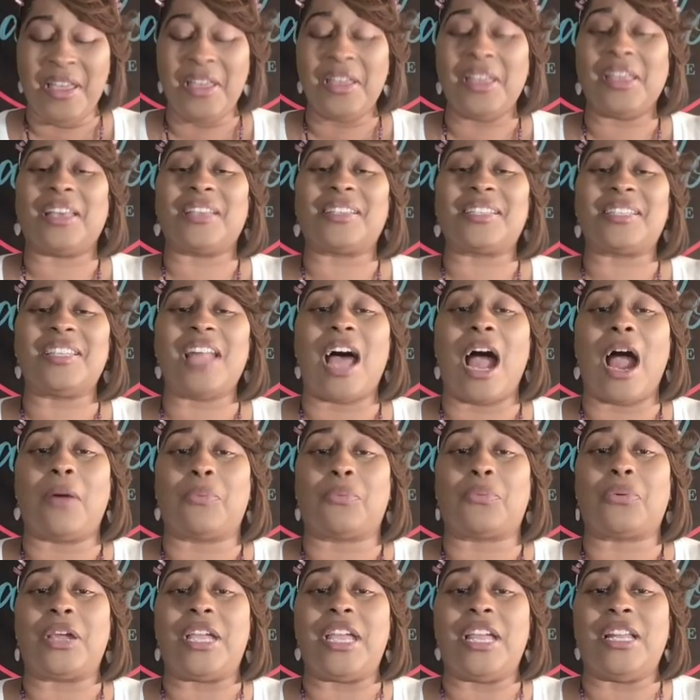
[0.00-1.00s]
It's not
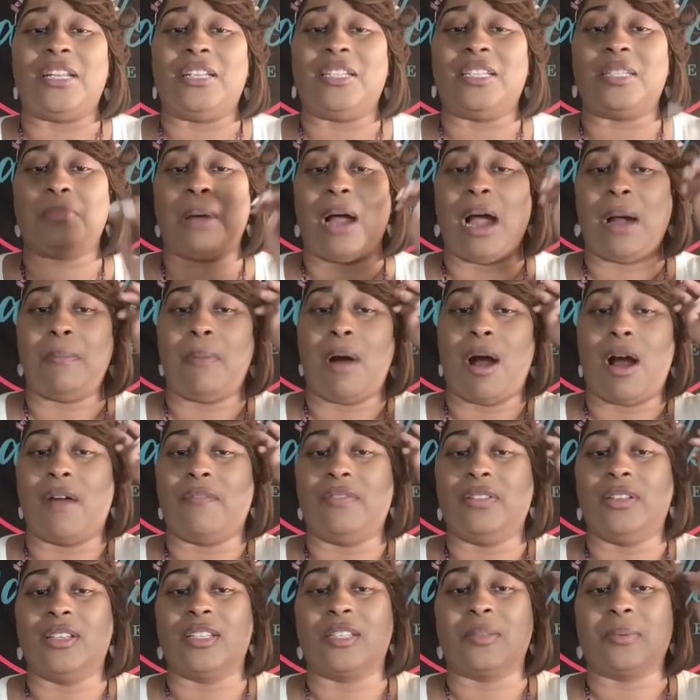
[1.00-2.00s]
readings by
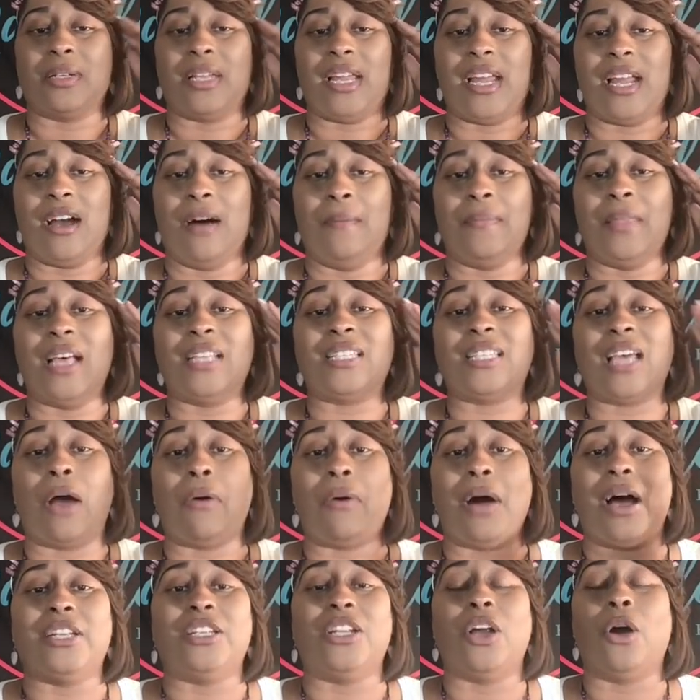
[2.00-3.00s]
Marvelous Madame. That's how
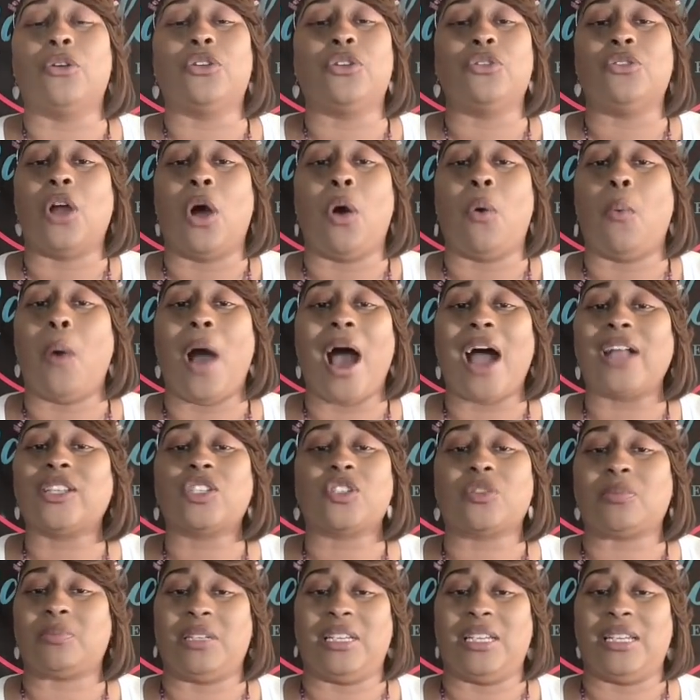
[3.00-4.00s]
I know you don't
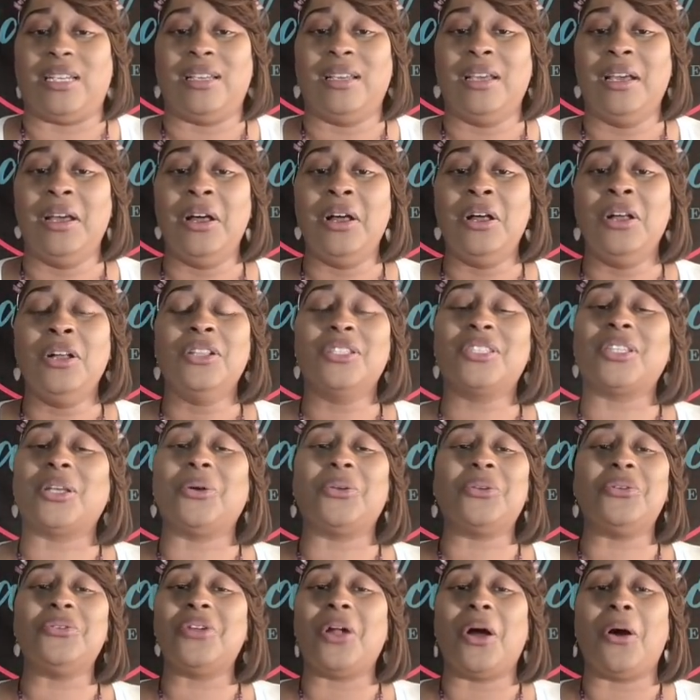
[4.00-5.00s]
watch me. So
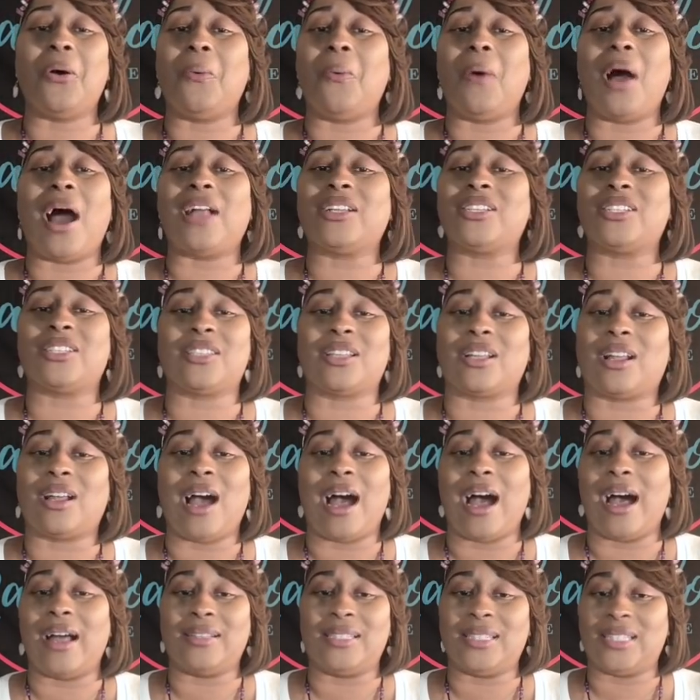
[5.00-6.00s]
you don't watch the
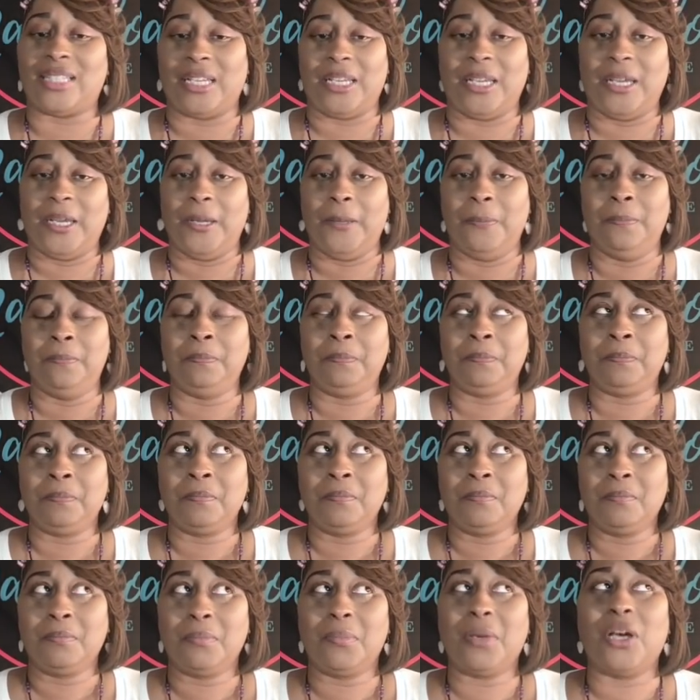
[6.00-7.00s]
content.
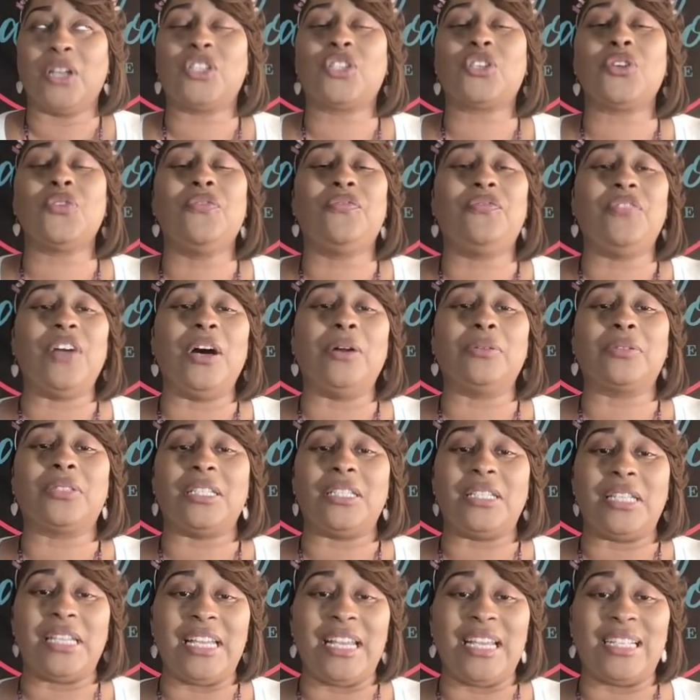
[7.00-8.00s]
But you felt the
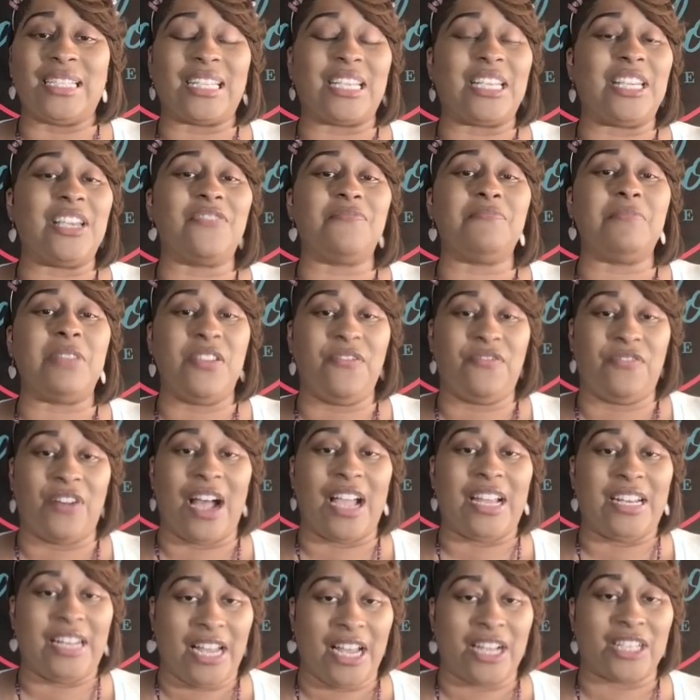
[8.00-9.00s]
need to give me
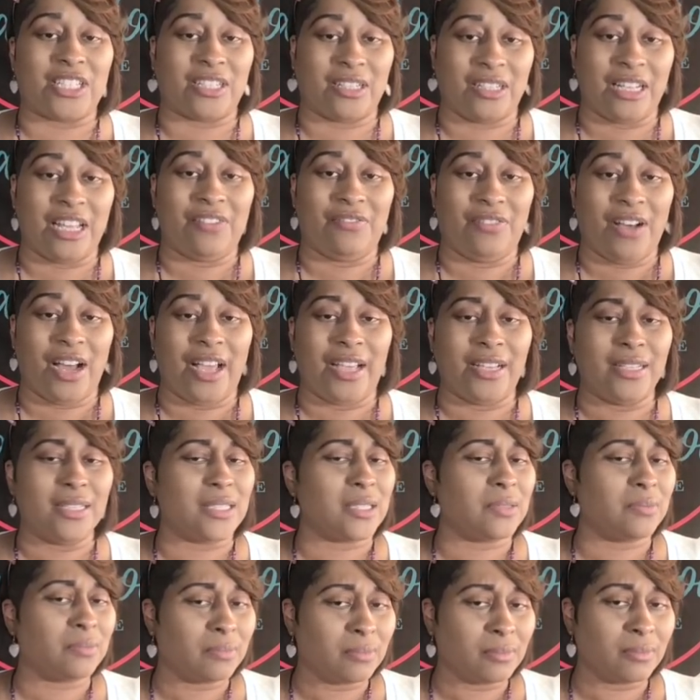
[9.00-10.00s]
financial advice.